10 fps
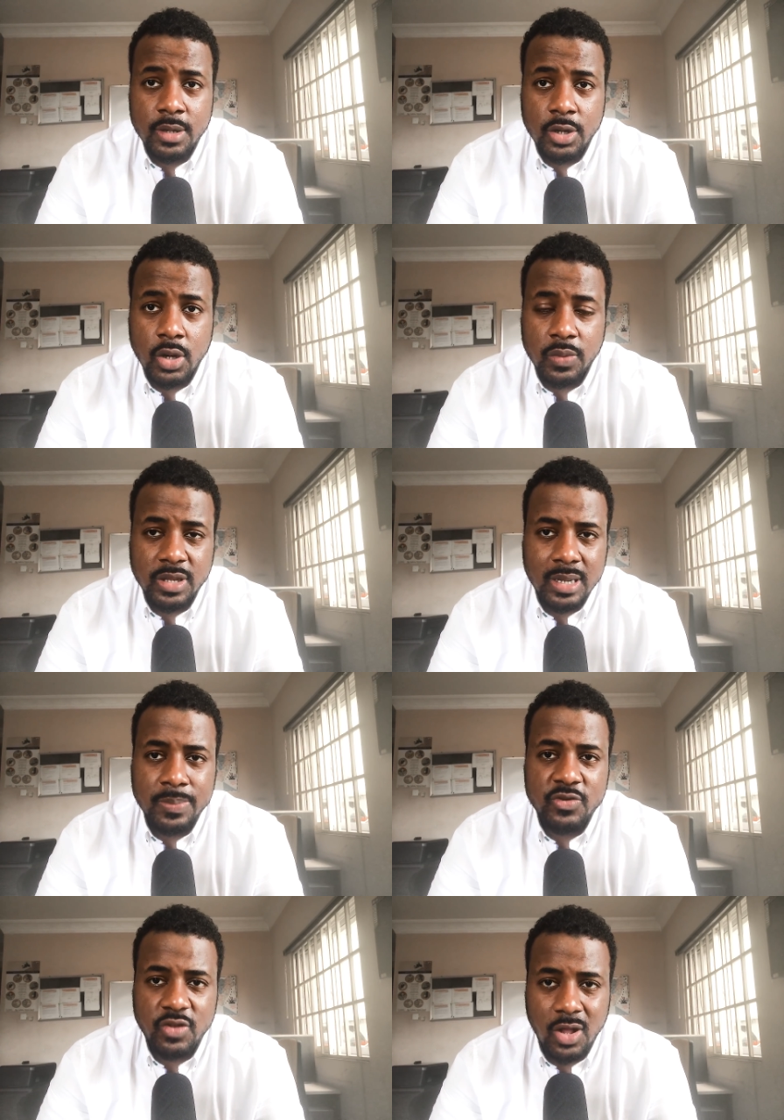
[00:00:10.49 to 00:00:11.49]
you know, with the
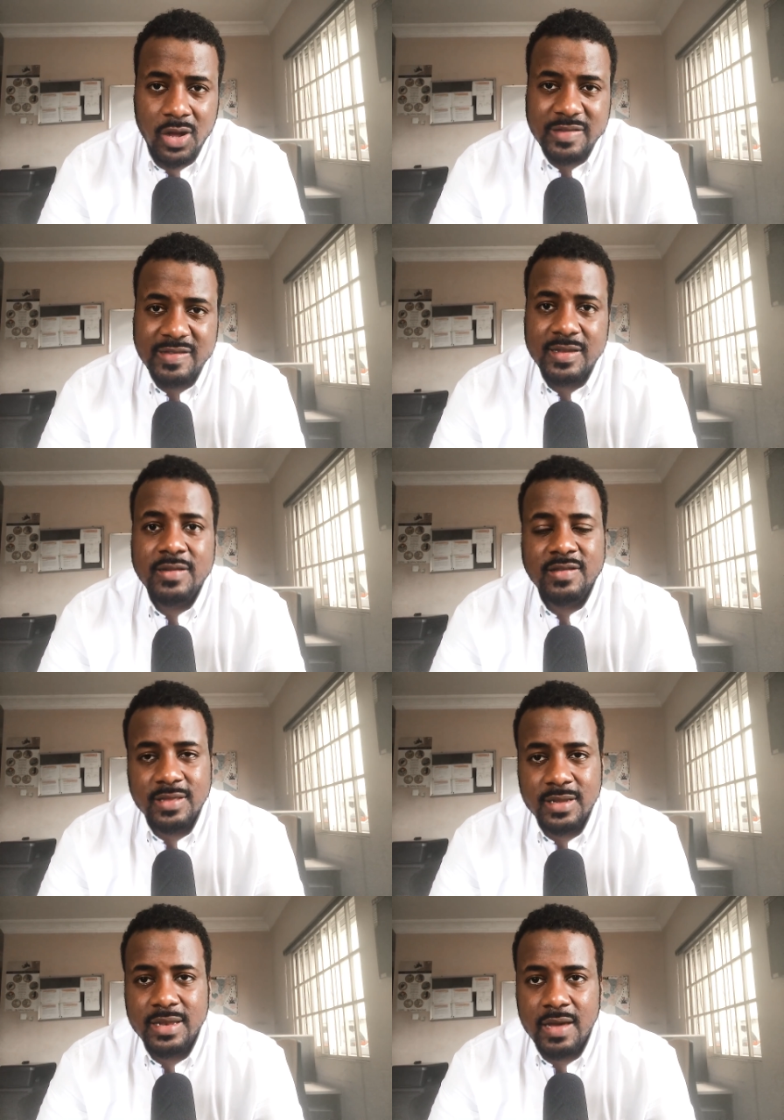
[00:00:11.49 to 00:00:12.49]
Clippers lost to
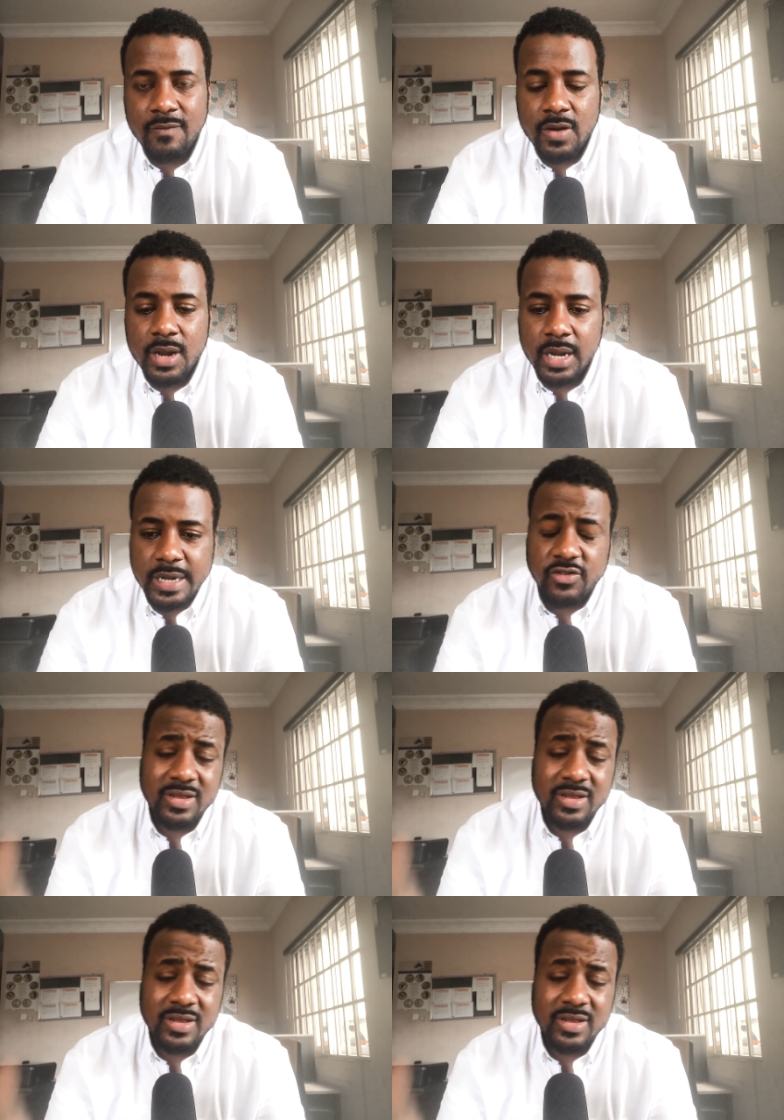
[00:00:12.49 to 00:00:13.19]
the Denver Nuggets.